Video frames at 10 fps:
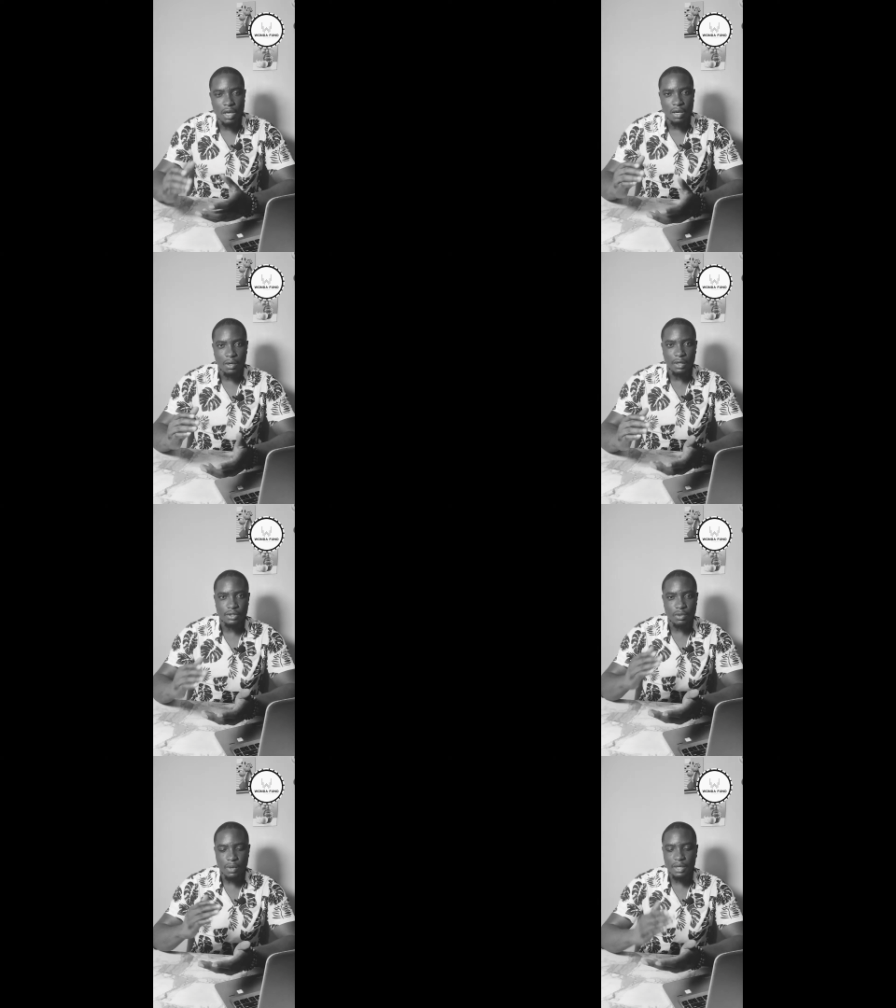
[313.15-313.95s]
Okay, so
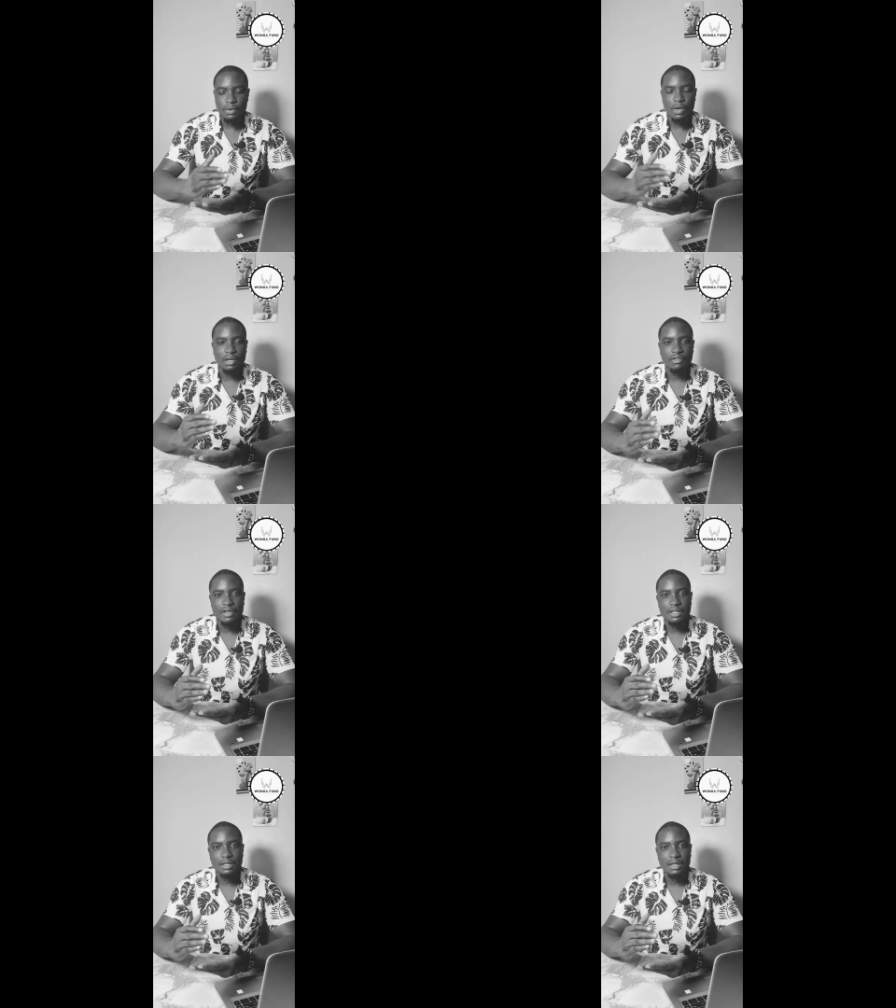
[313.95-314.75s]
when you're
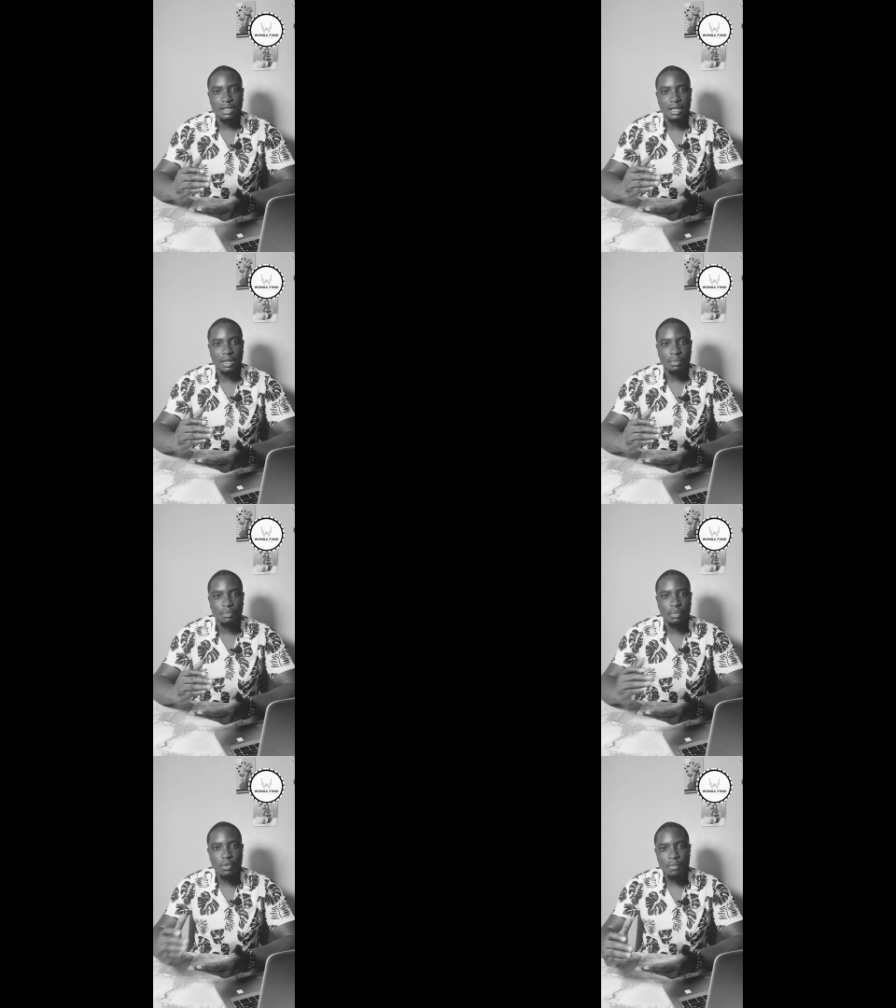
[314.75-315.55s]
investing in a
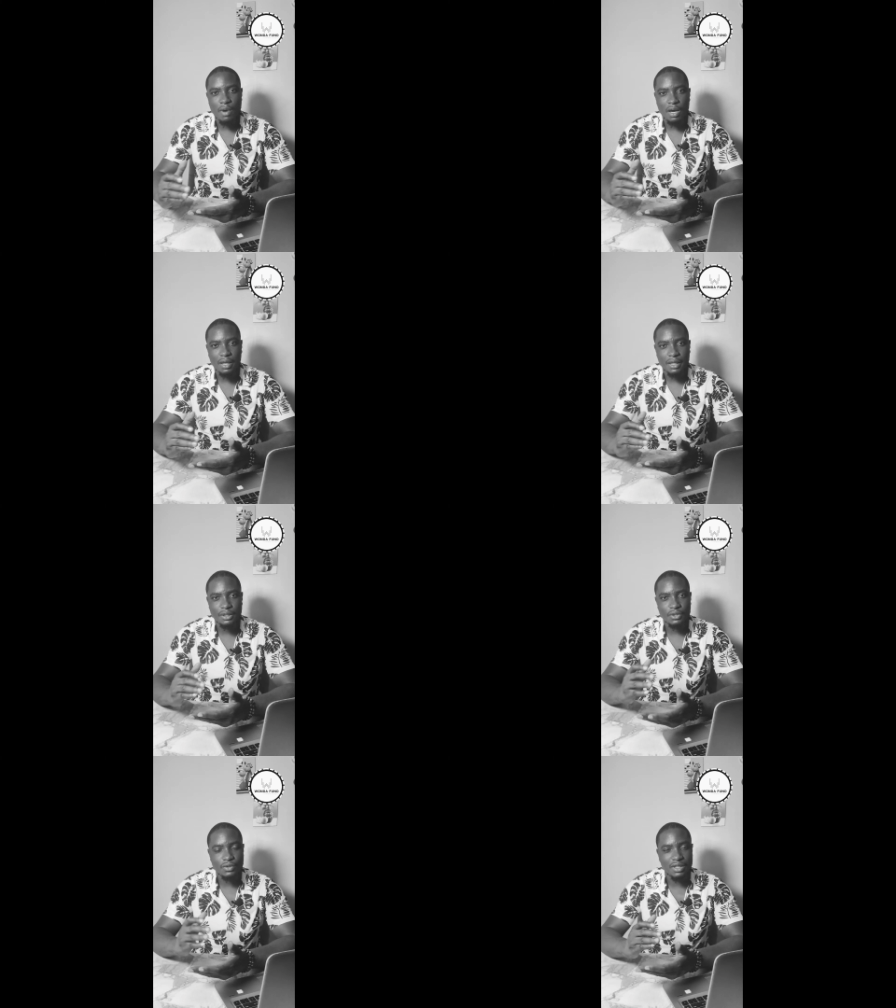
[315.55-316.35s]
bull market
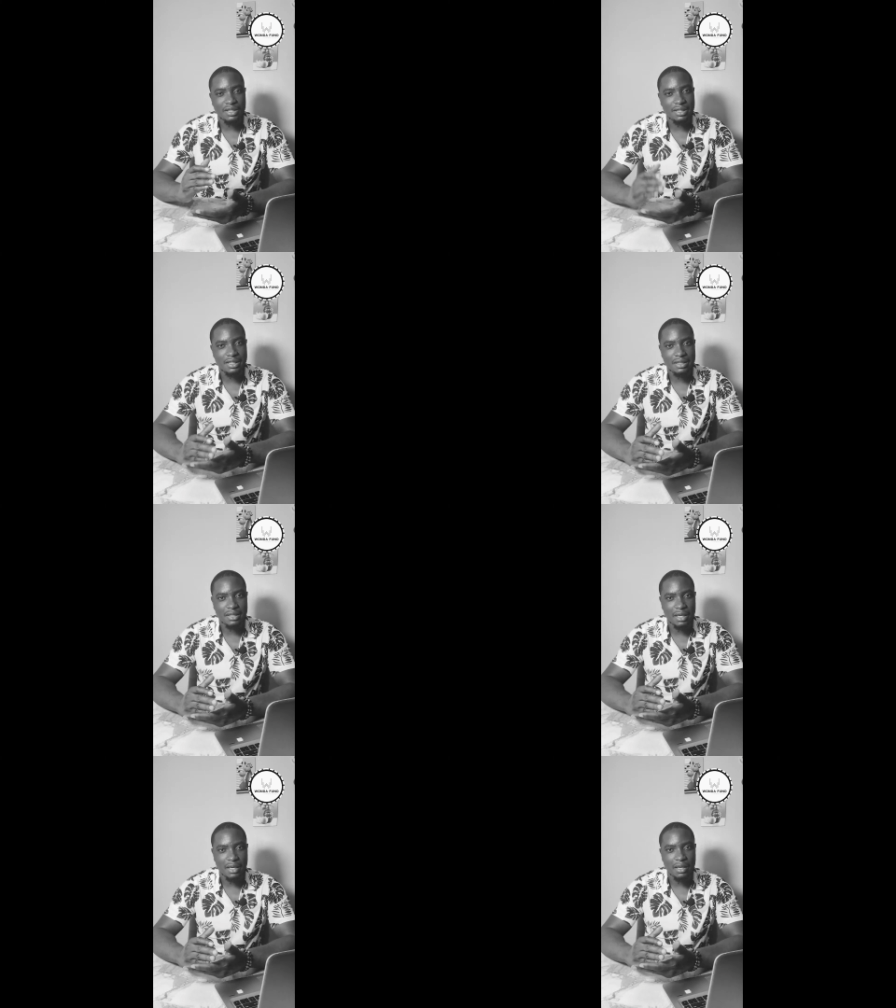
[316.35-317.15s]
using
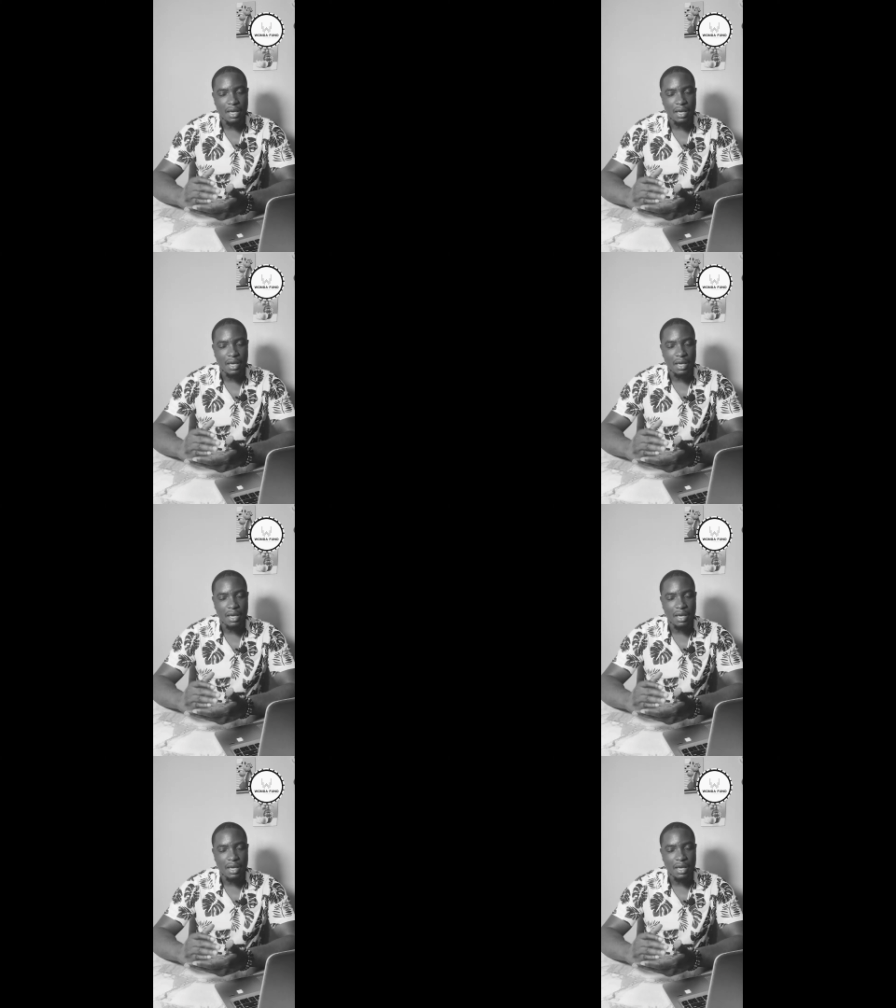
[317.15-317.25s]
DCA,